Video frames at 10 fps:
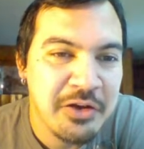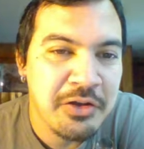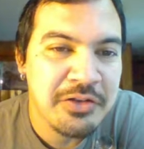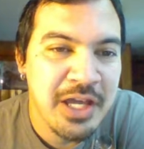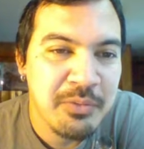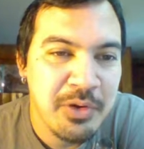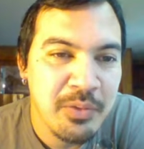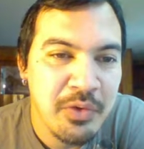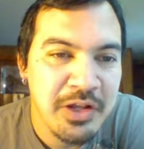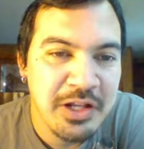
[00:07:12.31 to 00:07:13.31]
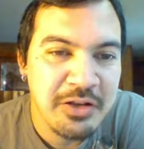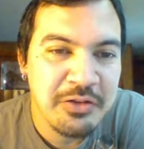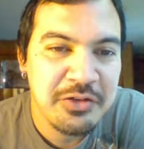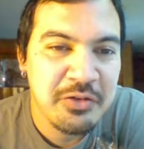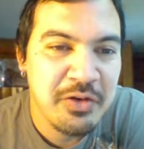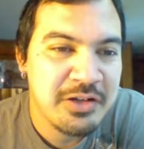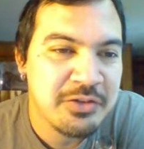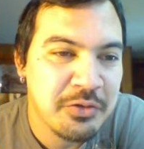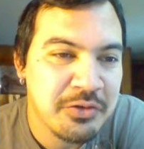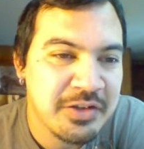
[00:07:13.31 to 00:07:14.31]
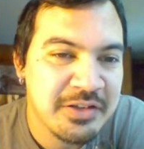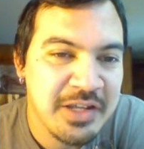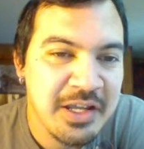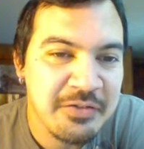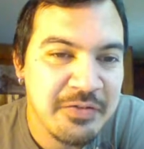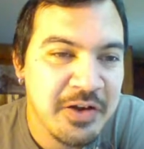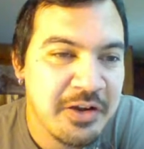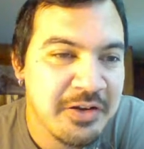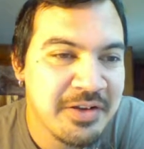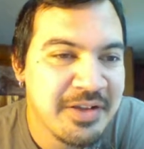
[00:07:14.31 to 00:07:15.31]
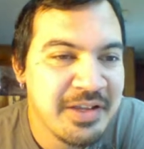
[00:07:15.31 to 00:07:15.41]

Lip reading: called 911, and closed the garage doors to contain the fire.